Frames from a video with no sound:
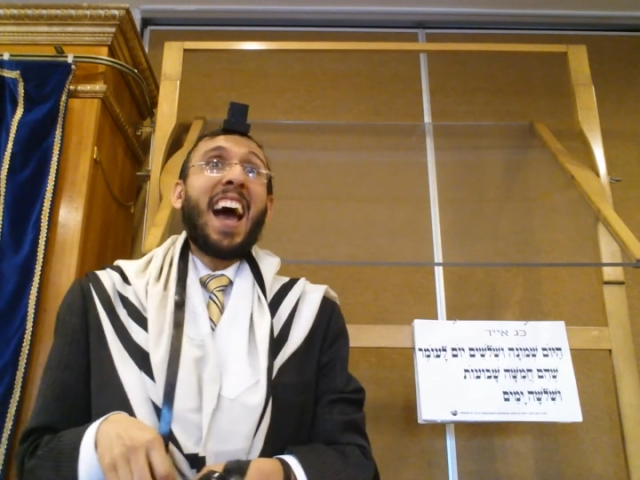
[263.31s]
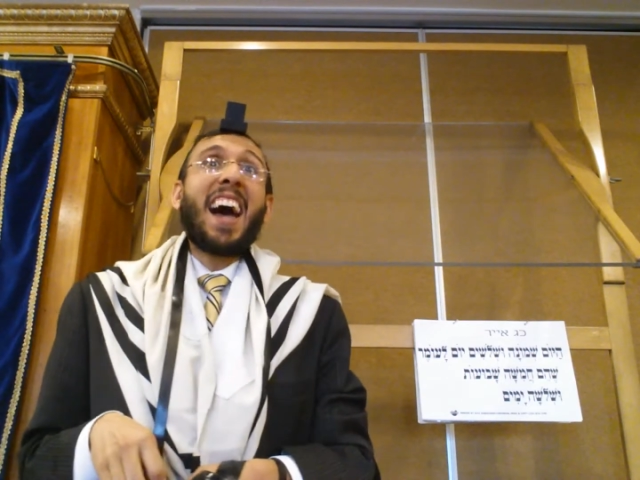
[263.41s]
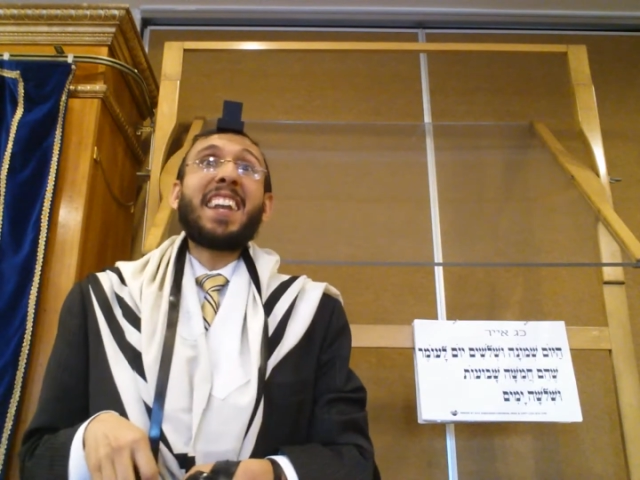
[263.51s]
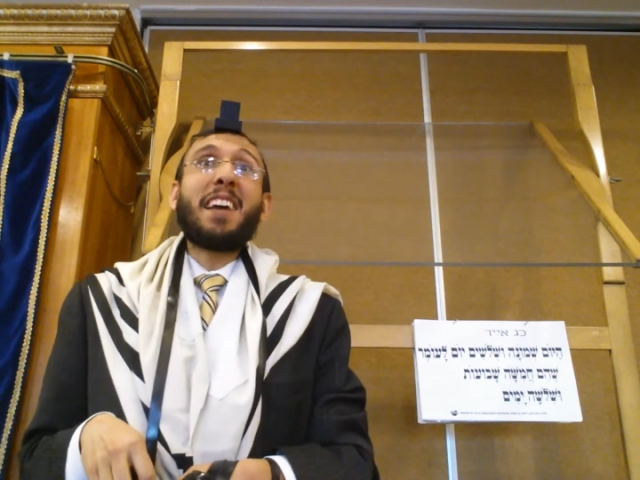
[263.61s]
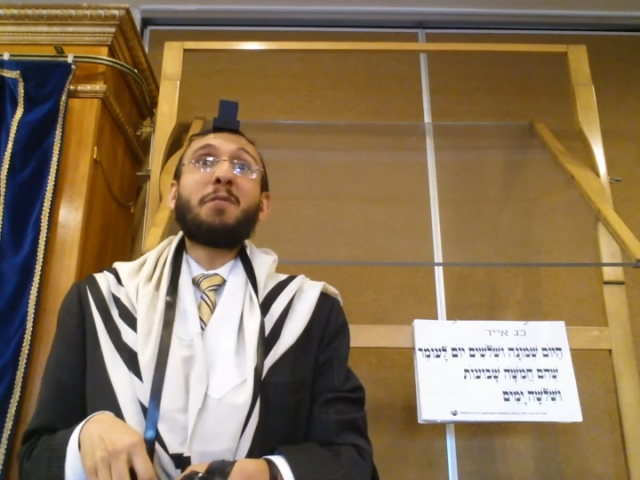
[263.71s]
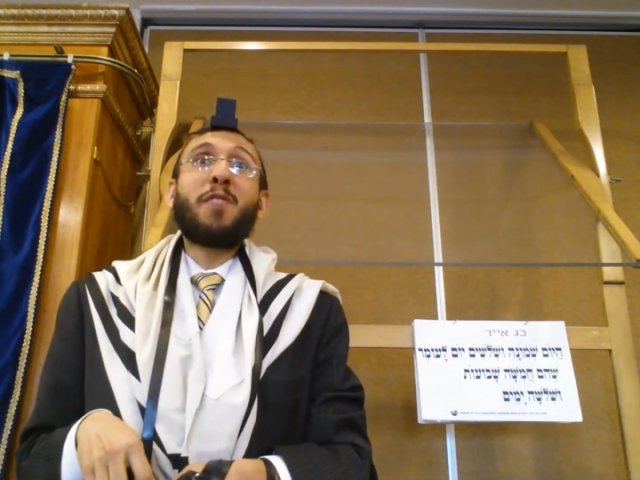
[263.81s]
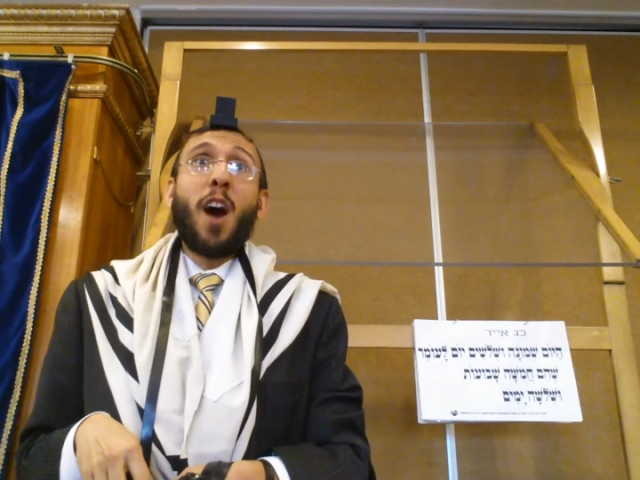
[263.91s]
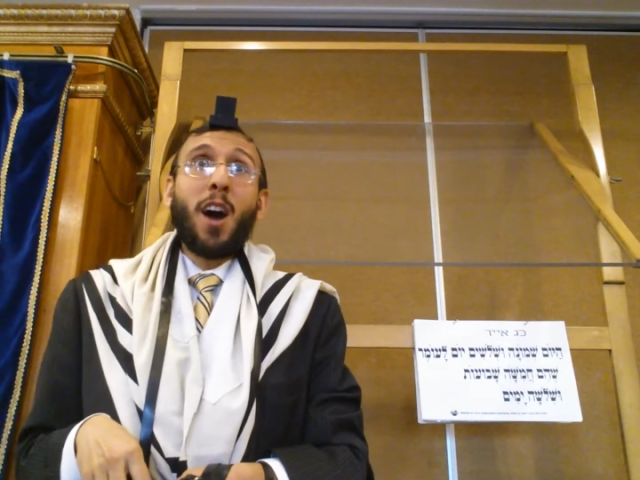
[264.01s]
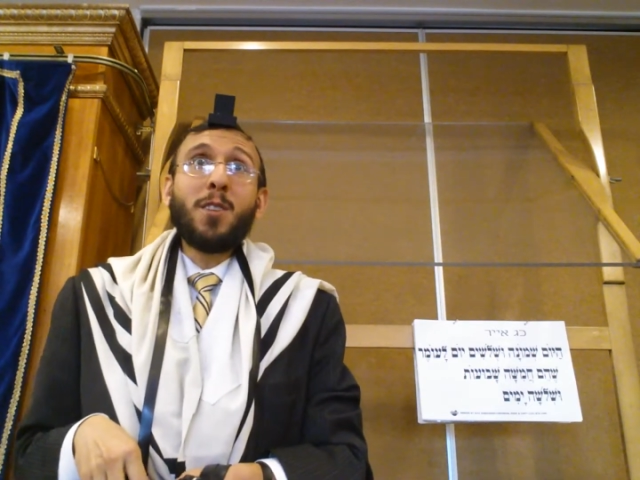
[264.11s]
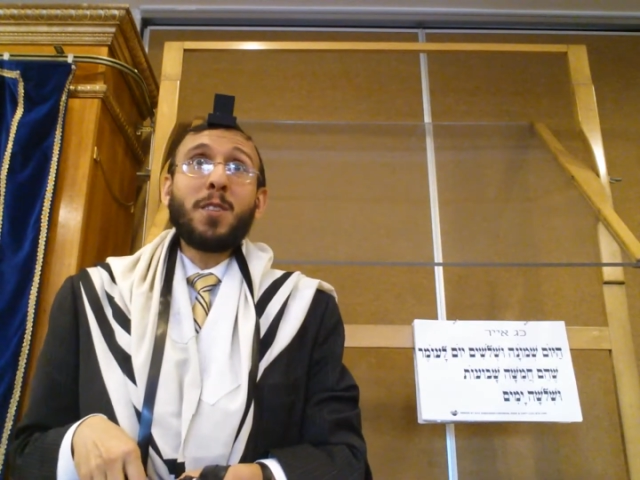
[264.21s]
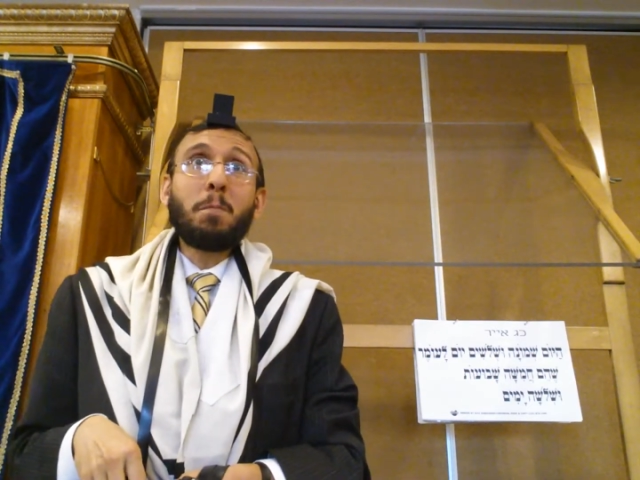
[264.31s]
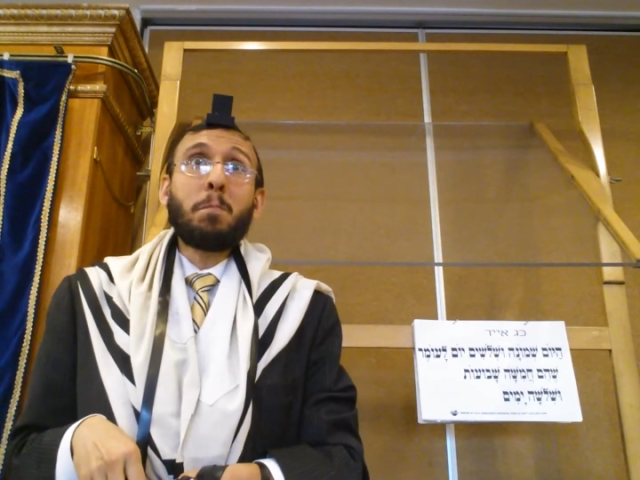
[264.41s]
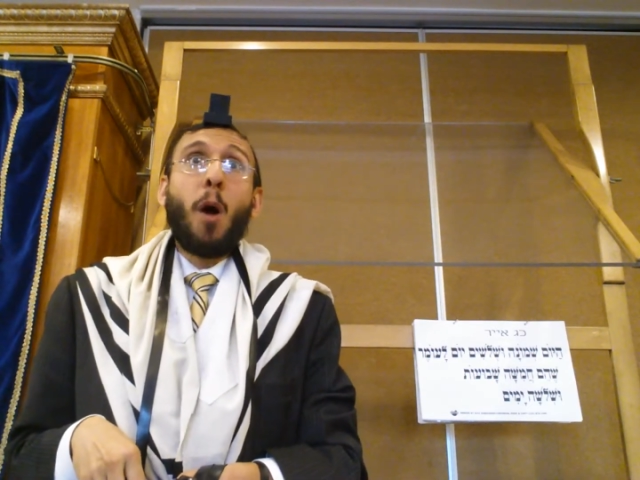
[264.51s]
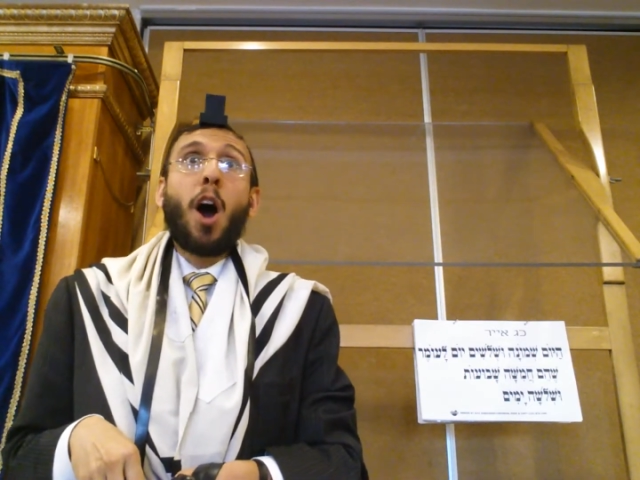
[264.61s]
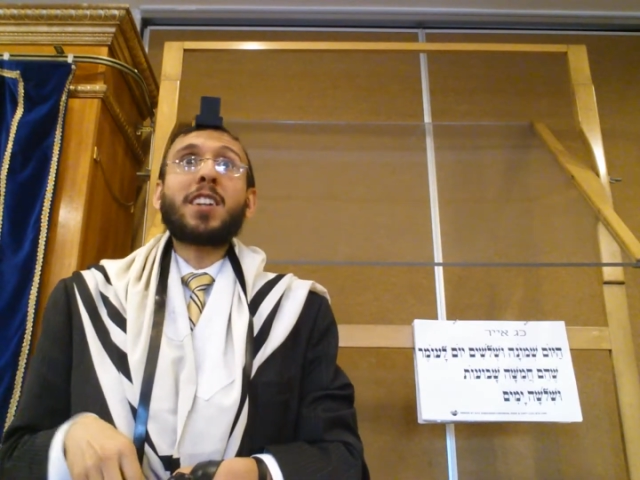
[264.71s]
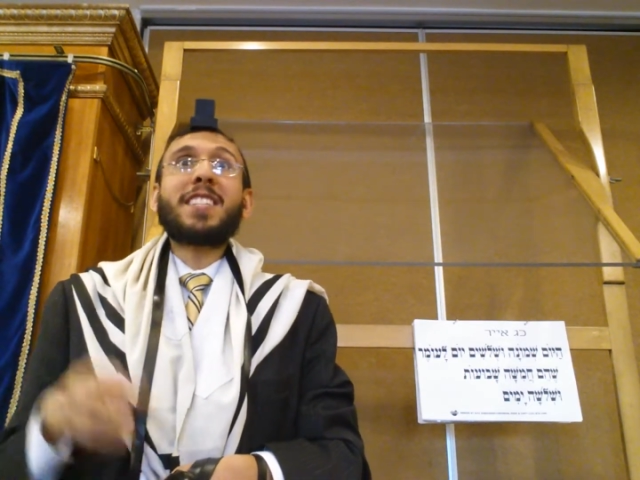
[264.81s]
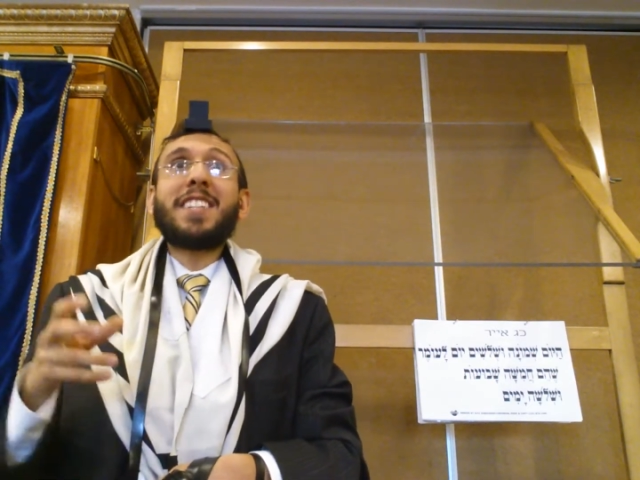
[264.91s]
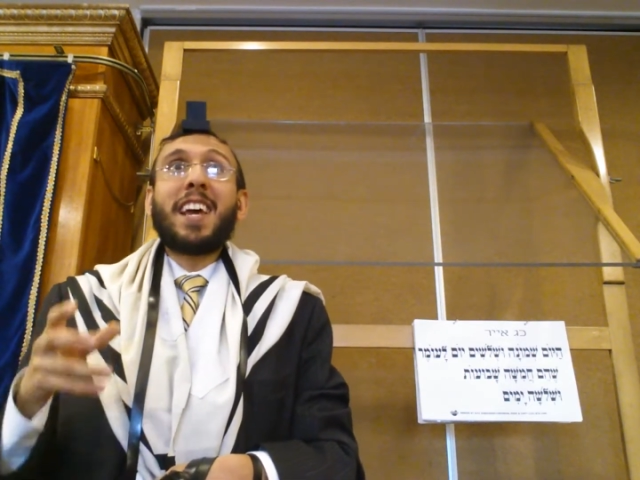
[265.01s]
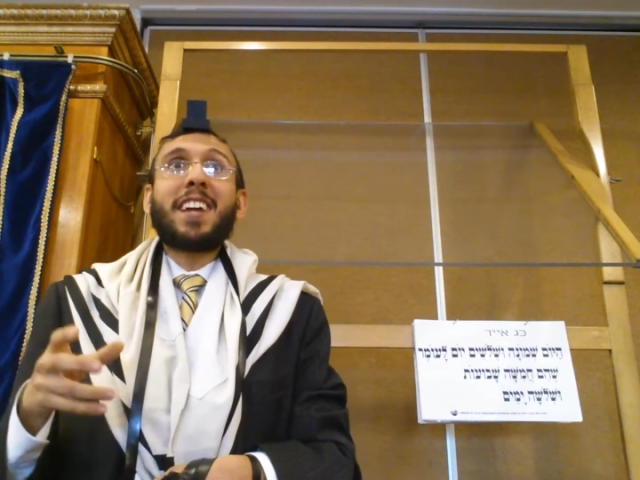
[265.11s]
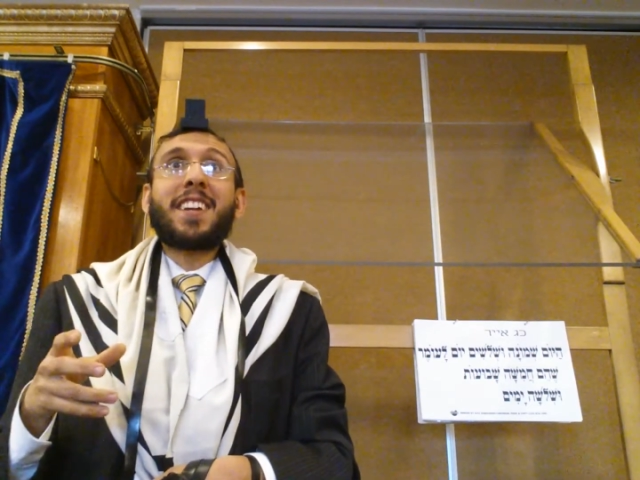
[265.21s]
and they found bugs
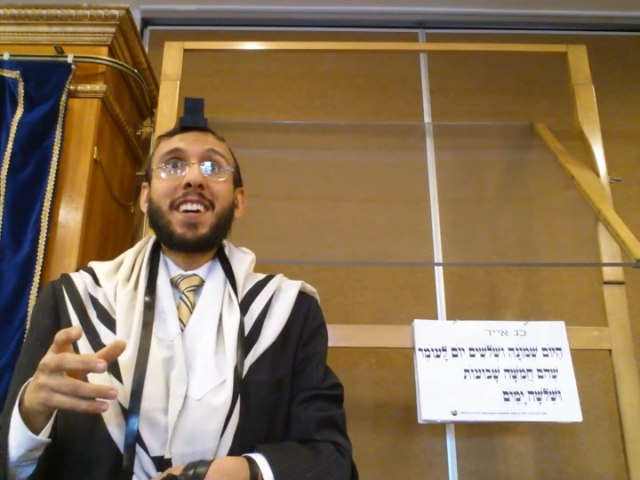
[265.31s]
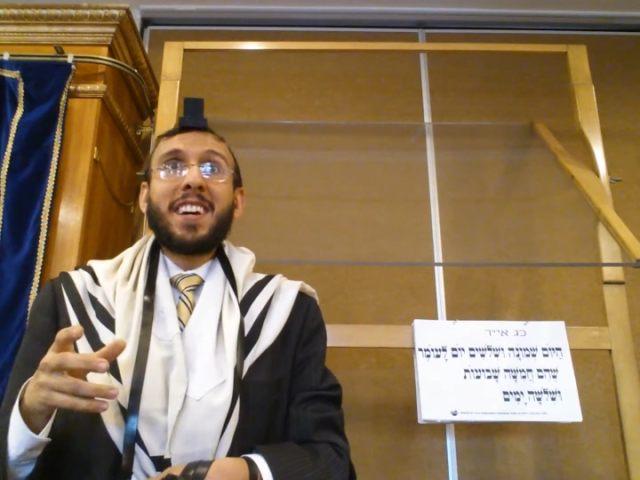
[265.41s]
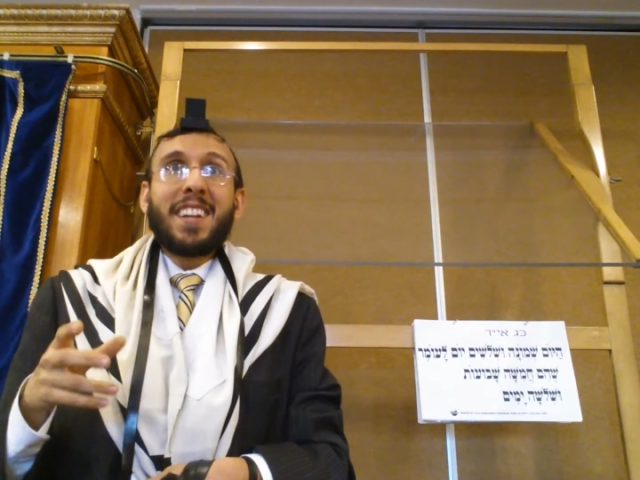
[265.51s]
in it.